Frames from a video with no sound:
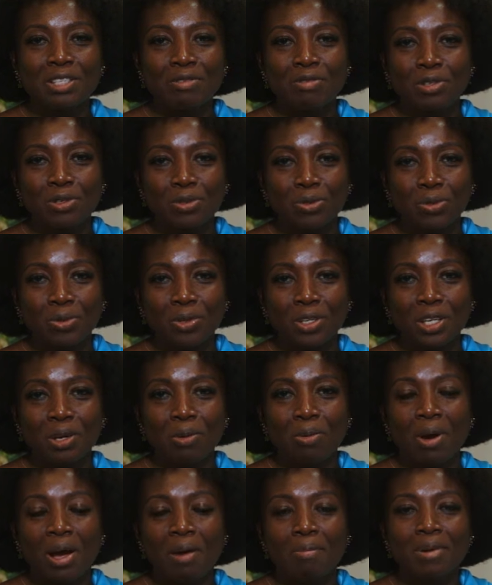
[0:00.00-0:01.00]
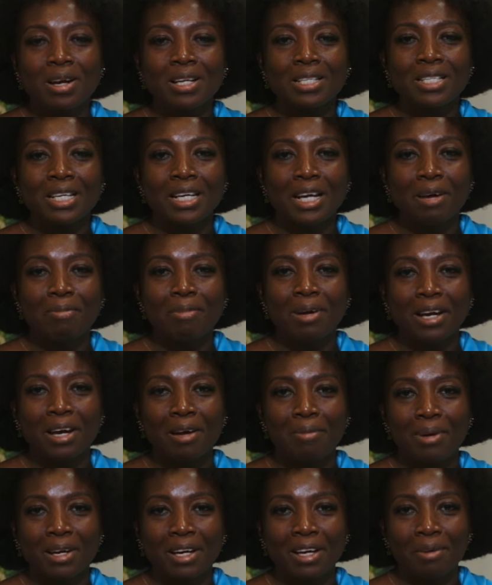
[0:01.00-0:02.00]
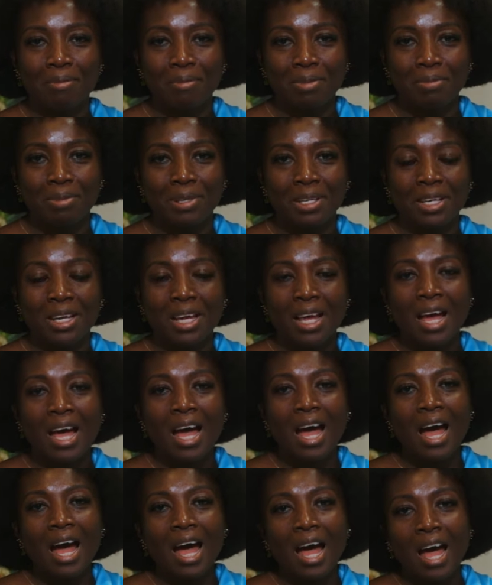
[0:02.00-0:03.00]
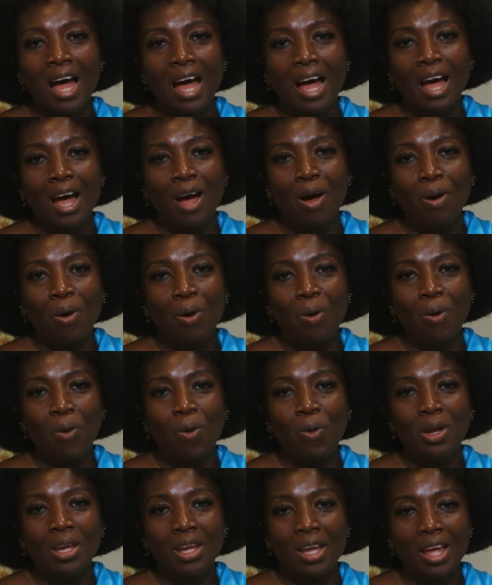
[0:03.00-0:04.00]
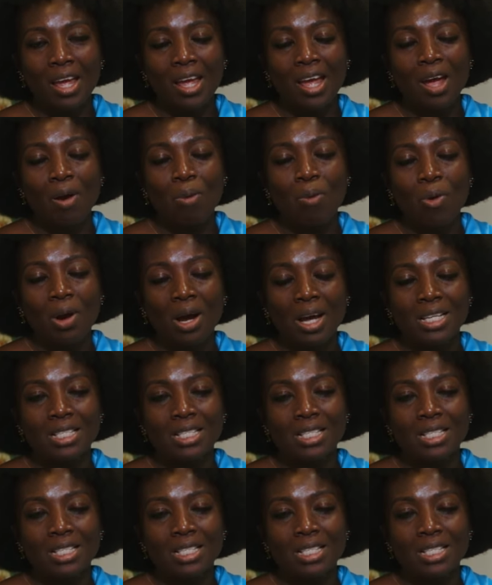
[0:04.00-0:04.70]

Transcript: TV, so you are brand here, come be. Ah, or ye, ewo